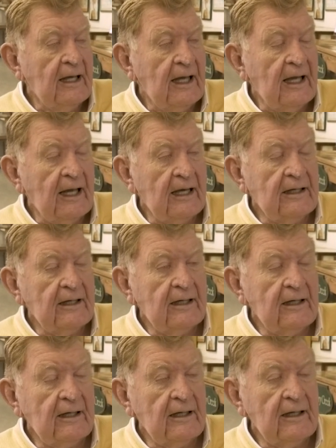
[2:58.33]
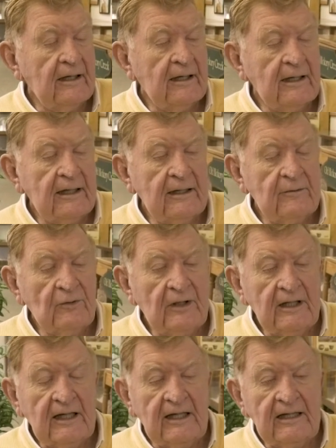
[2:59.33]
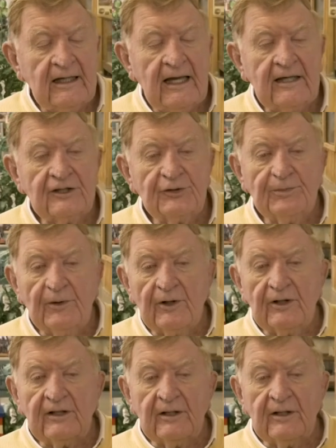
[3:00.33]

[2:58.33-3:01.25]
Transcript: and uh, it, it had a spur